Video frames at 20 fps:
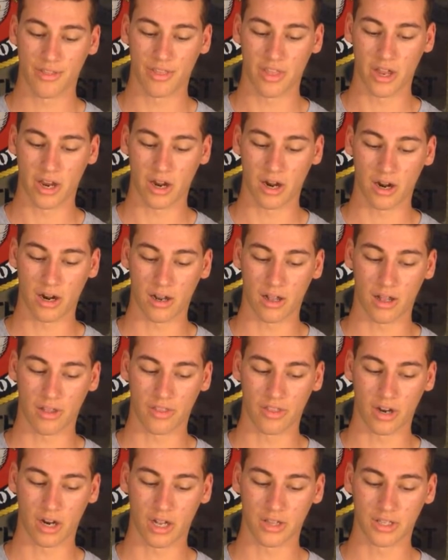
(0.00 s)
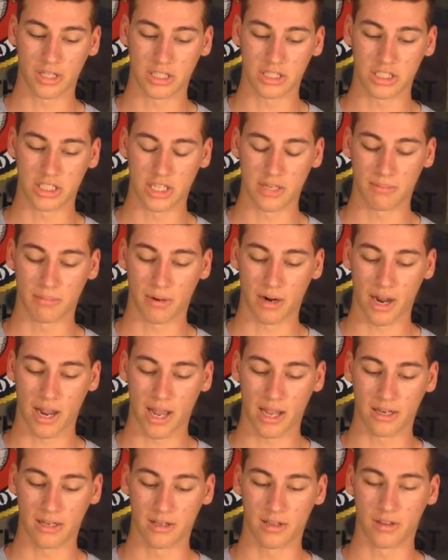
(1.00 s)
they're on the cheaper
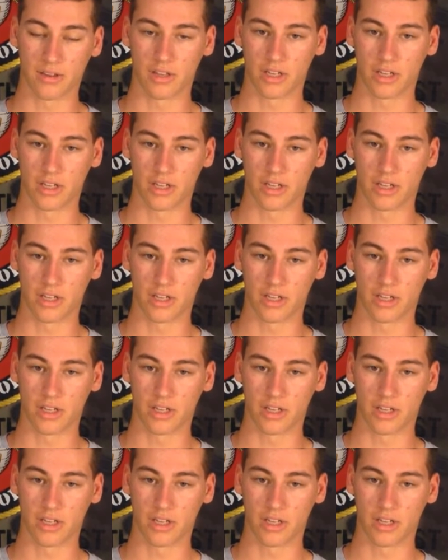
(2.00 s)
end.